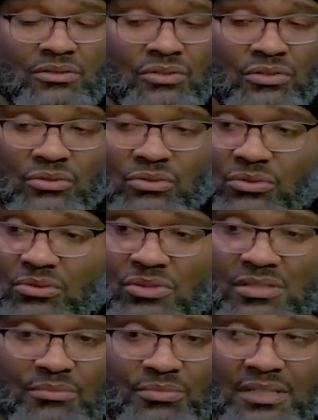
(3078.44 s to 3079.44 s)

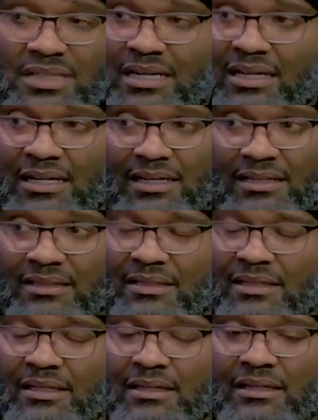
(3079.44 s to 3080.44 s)
used beyond
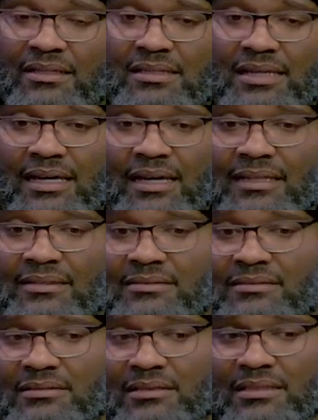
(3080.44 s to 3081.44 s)
that
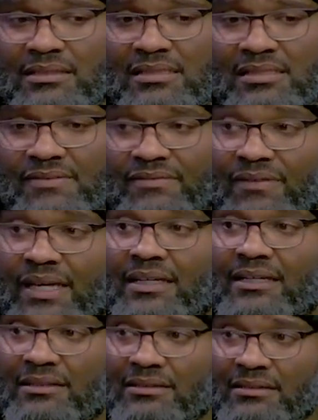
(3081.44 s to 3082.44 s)
is
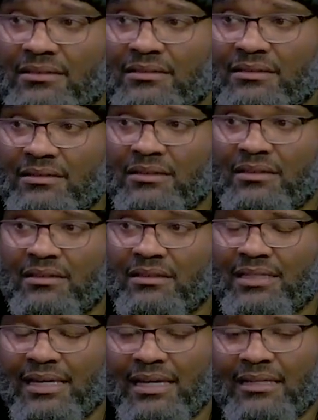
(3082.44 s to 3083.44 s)
vain yep.
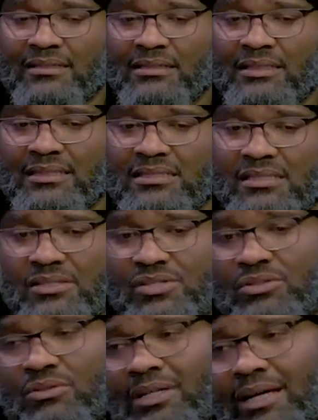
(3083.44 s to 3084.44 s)
that leans the
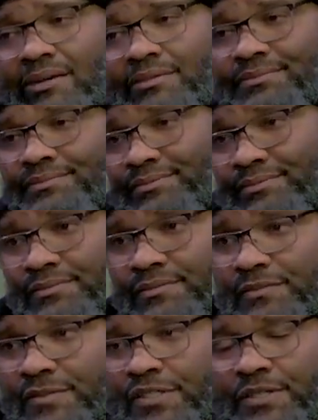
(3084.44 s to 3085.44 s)
soul out
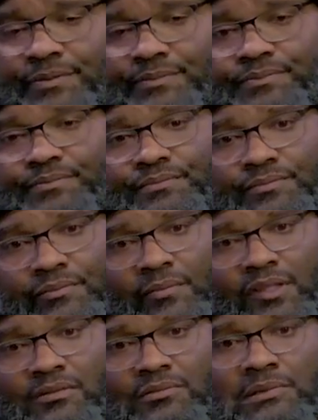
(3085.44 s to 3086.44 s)
Yes. So and it's funny. I
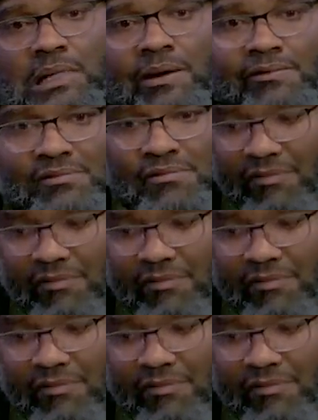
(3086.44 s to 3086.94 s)
read an article not too